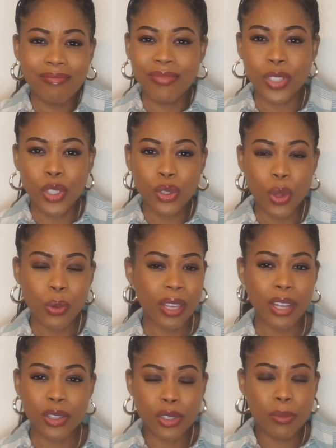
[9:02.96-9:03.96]
just don't
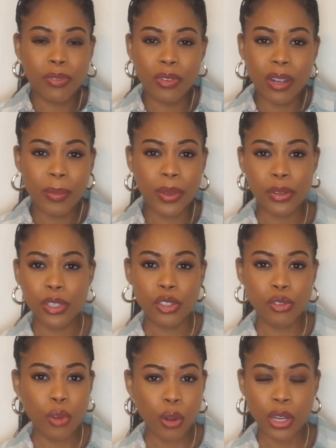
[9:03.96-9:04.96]
get a dupe for it, because it's
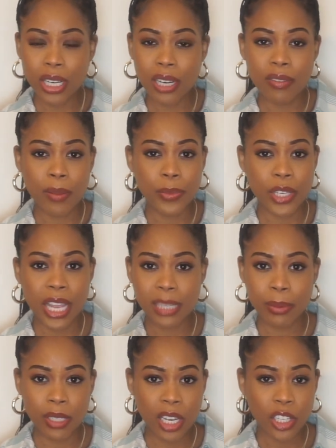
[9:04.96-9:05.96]
not going to live up to the
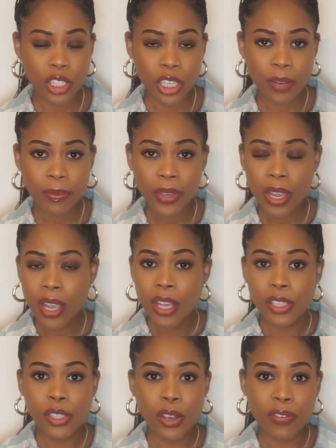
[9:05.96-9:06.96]
expectation.
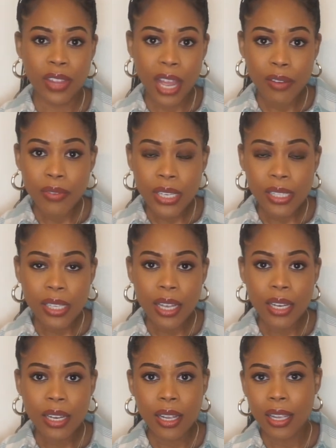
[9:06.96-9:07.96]
So for that
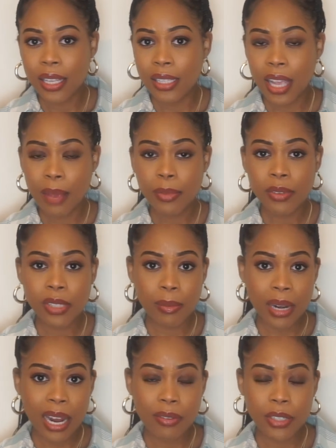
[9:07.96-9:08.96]
reason, in terms of
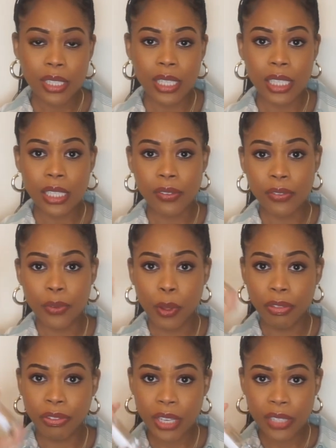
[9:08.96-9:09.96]
similarities
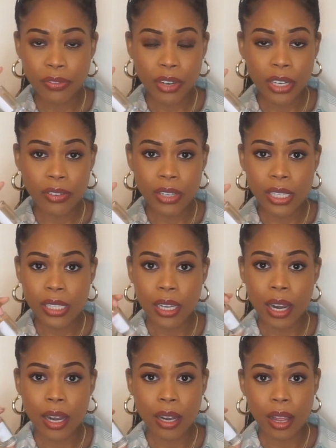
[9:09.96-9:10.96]
for this fragrance,
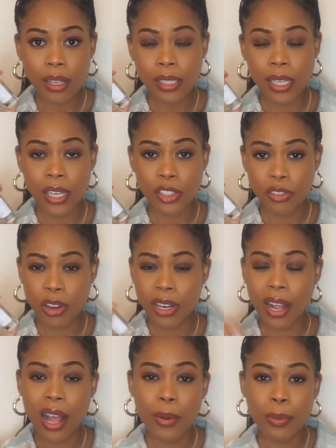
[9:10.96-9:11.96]
Luz
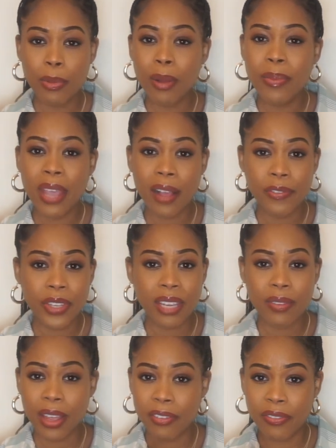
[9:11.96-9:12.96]
Adriana, I would probably have to give
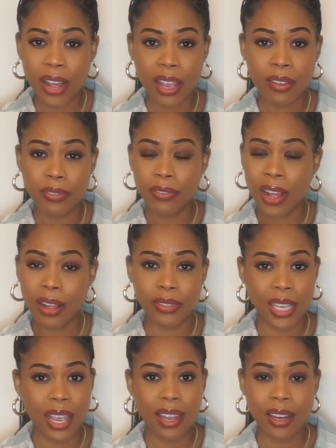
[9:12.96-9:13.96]
it a 5 out of
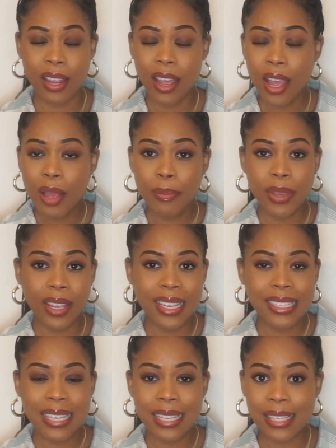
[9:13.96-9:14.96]
10,
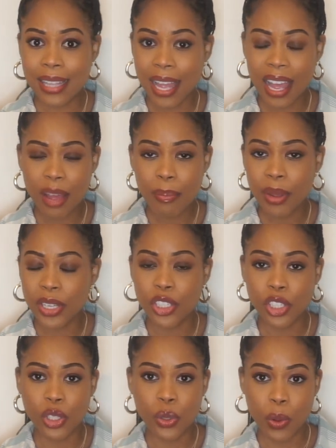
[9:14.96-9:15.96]
because it's there, but it's
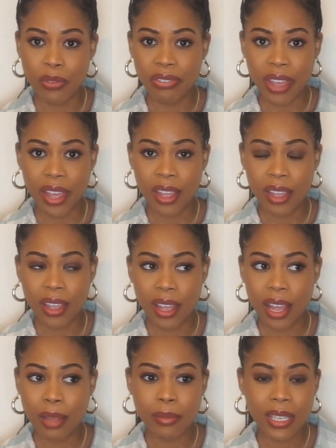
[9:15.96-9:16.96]
just not there.
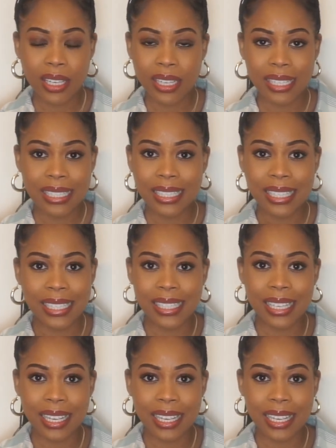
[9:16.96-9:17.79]
I mean, it's